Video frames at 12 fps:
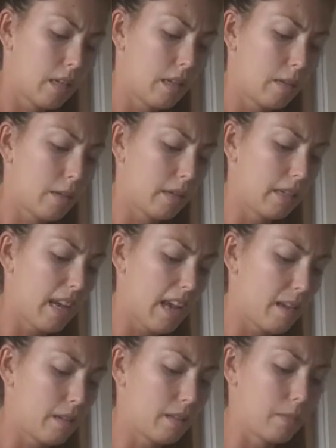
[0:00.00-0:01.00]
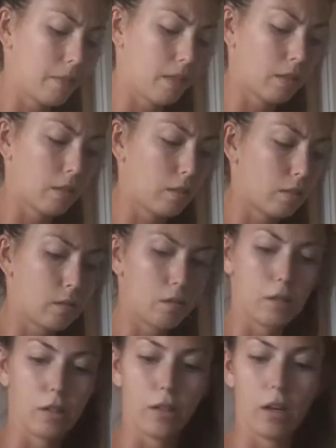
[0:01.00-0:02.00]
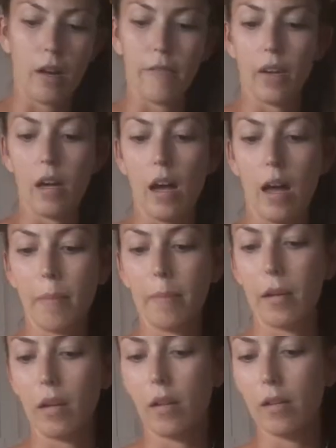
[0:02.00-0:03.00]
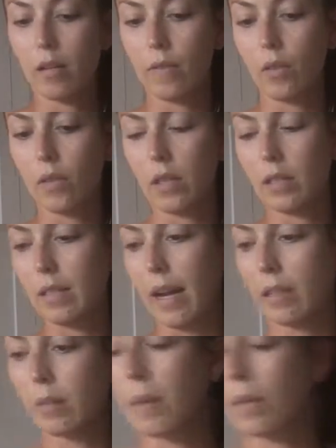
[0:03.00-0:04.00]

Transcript: Again, it's about 1/4 cup, but I'll give you the exact